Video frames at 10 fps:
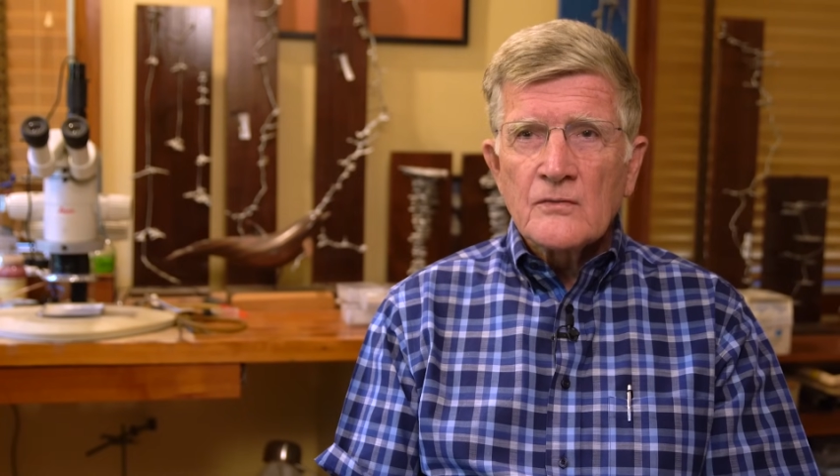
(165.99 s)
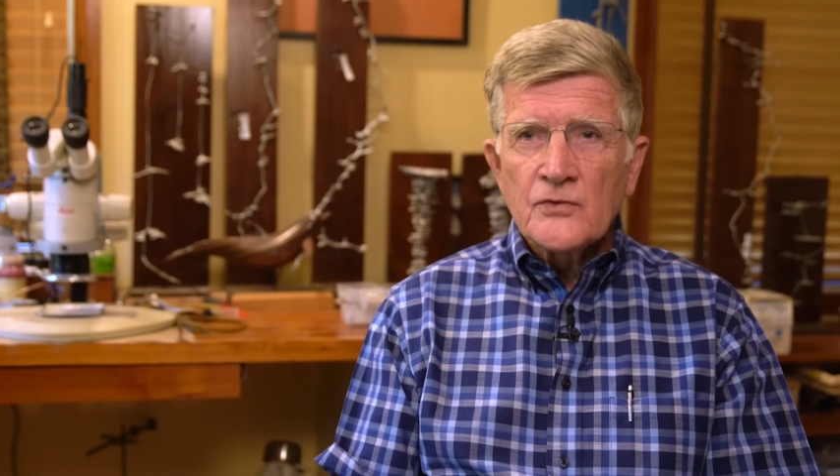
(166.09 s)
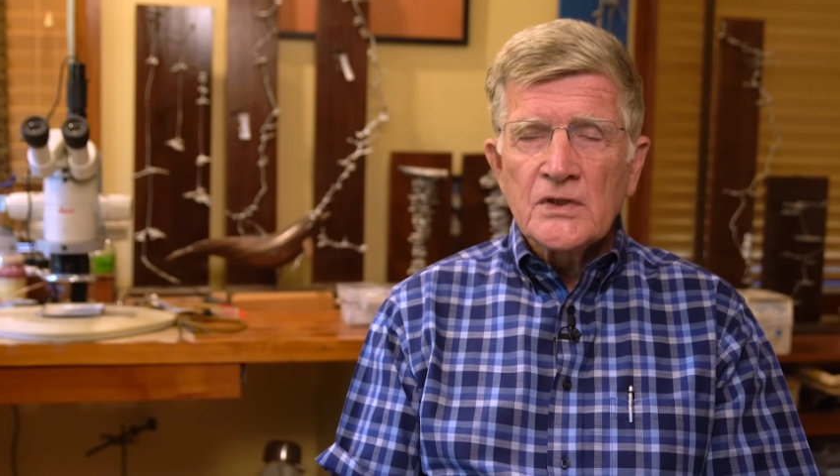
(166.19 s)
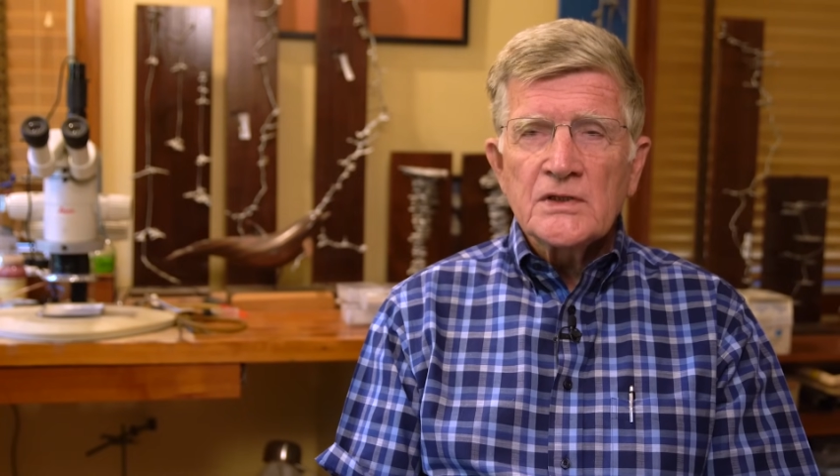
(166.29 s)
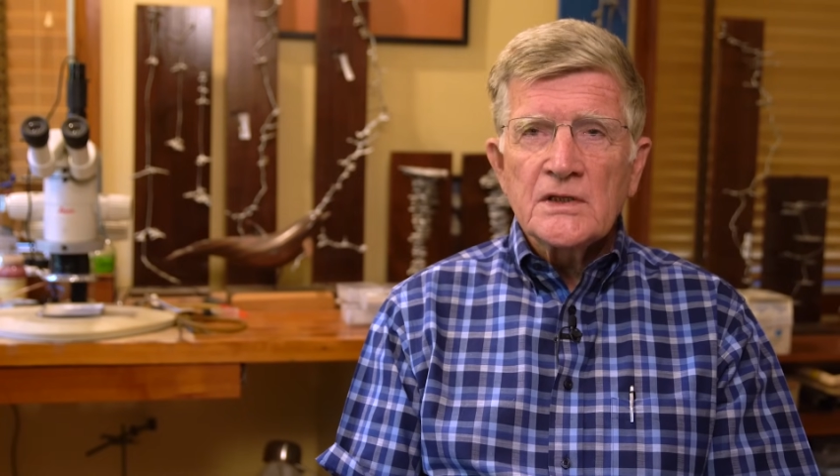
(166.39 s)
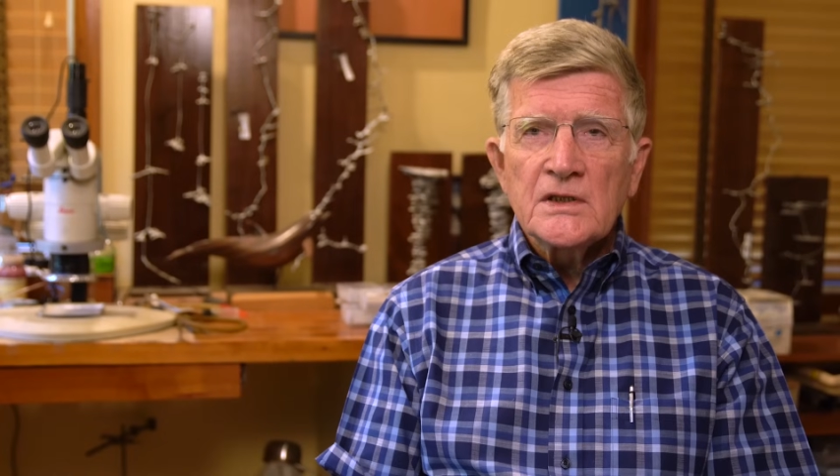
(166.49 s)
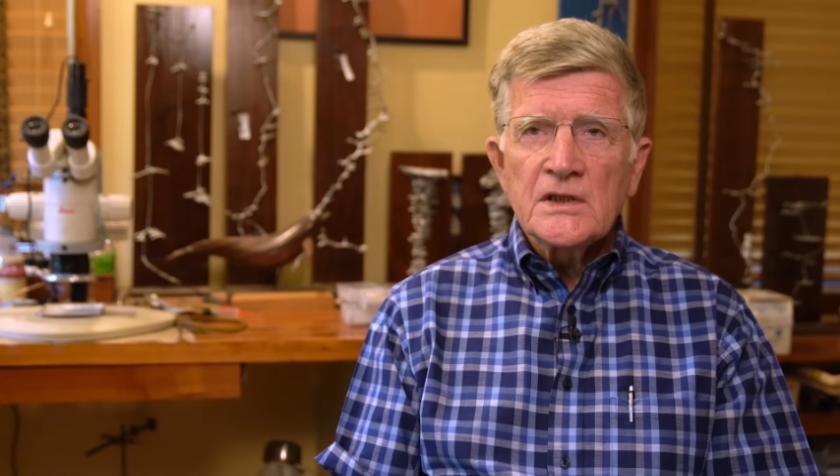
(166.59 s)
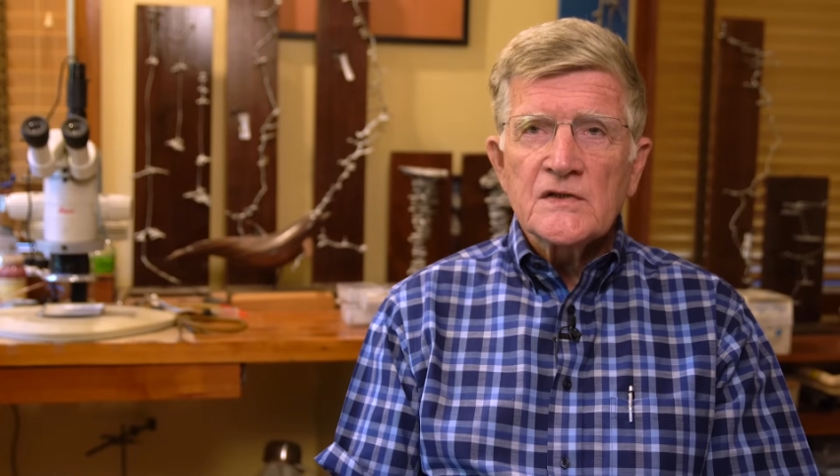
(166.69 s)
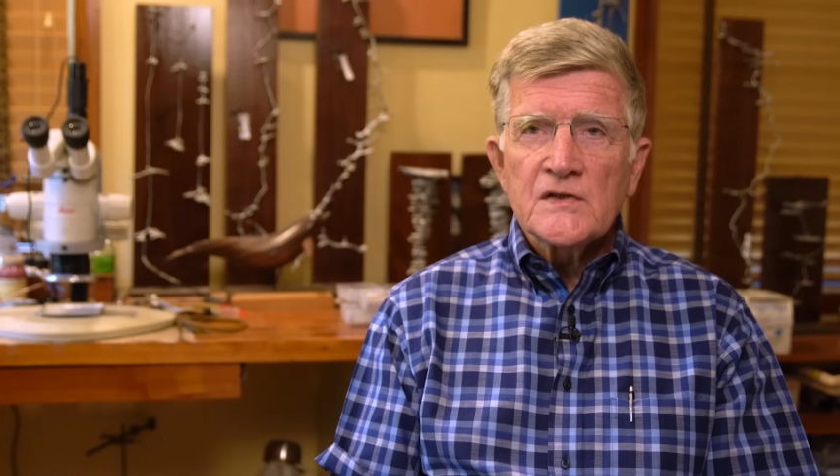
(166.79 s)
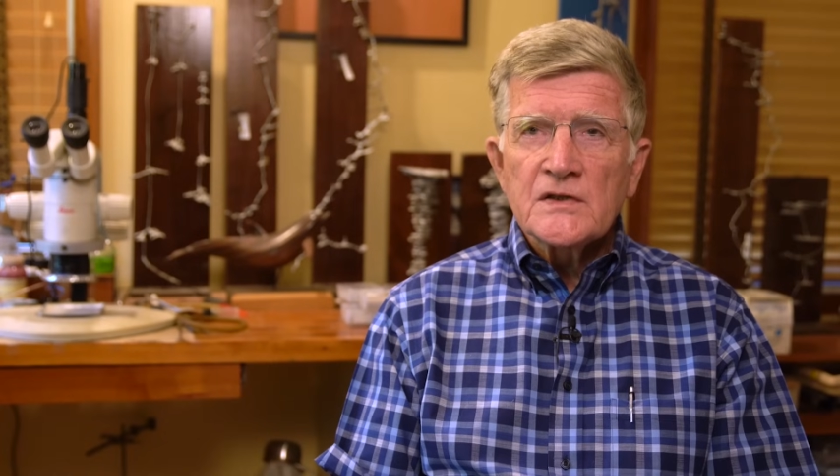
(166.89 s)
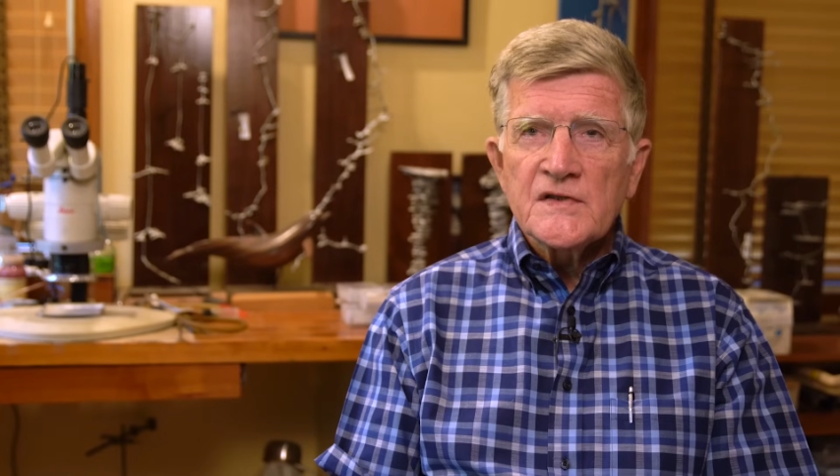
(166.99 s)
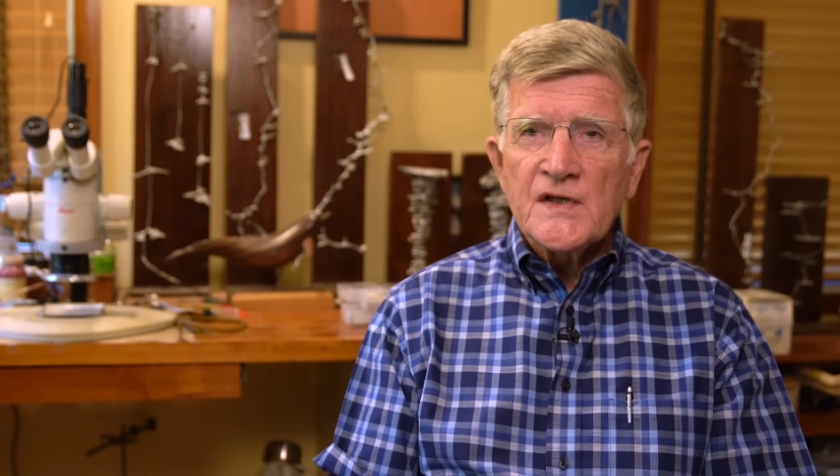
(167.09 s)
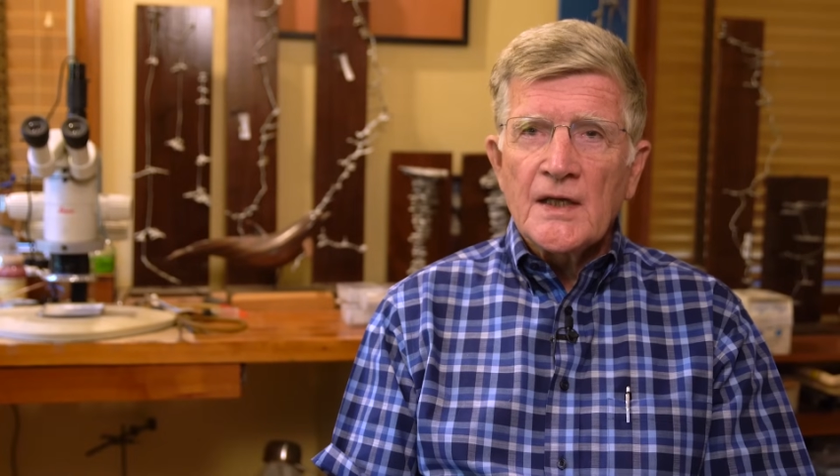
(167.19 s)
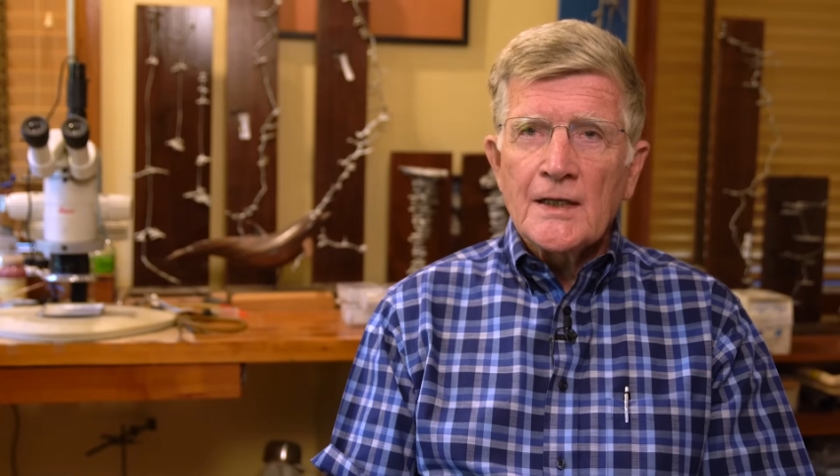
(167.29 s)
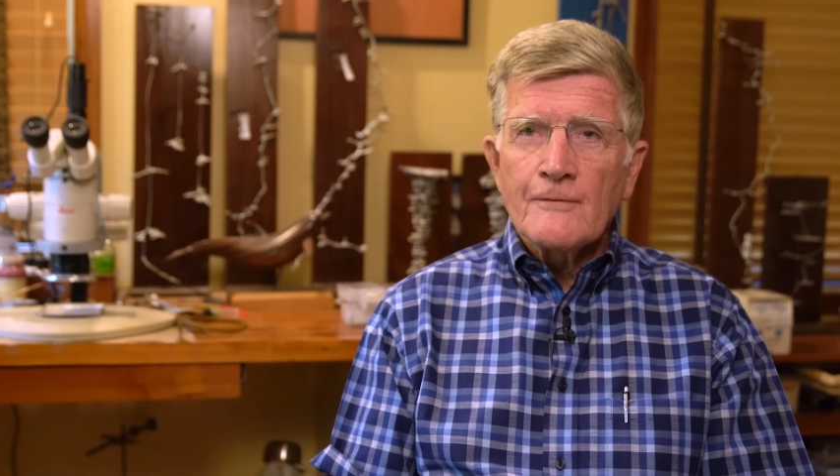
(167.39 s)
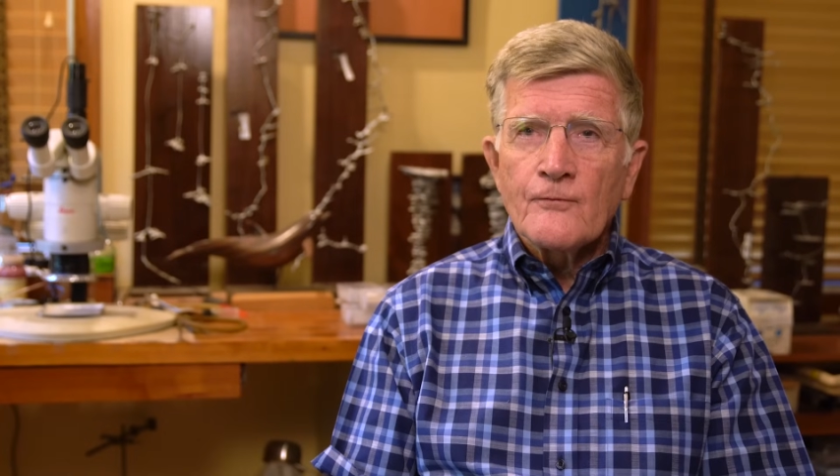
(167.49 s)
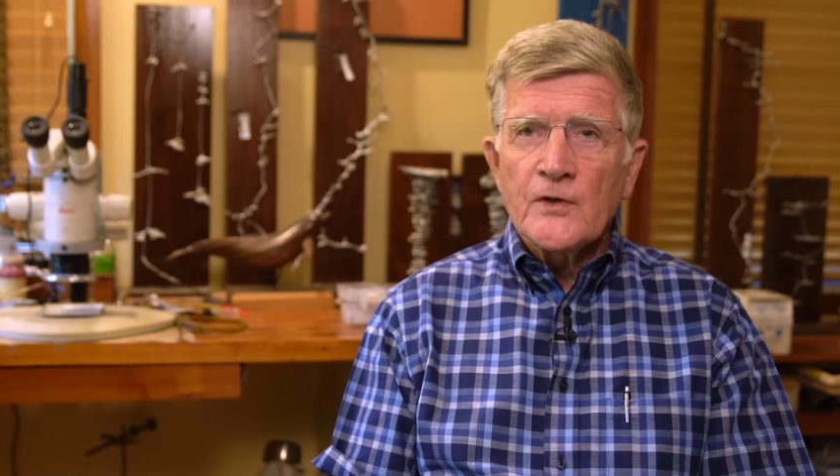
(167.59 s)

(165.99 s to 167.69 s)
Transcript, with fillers: really easily seen